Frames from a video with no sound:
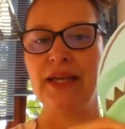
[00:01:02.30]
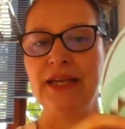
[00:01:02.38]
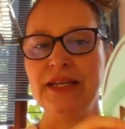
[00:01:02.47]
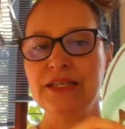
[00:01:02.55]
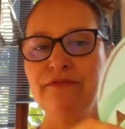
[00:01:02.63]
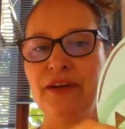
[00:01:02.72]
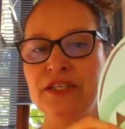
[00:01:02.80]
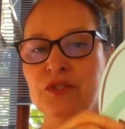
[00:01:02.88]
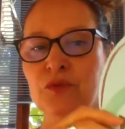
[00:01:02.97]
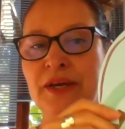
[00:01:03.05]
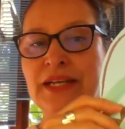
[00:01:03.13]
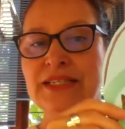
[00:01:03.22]
Here's the first
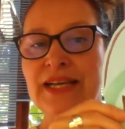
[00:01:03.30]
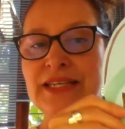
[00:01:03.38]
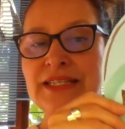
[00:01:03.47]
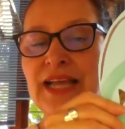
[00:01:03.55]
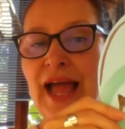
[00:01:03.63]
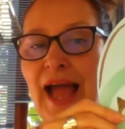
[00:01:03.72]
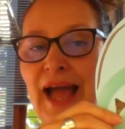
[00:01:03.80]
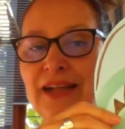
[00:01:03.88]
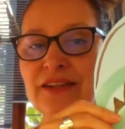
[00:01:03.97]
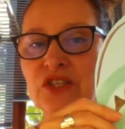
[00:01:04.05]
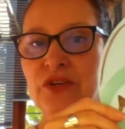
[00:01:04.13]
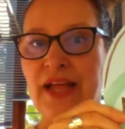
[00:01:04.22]
one. It says
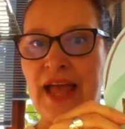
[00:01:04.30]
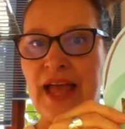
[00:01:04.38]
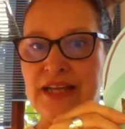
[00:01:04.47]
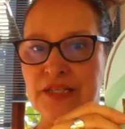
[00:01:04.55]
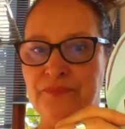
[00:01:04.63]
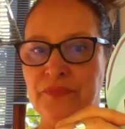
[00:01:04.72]
hands on head.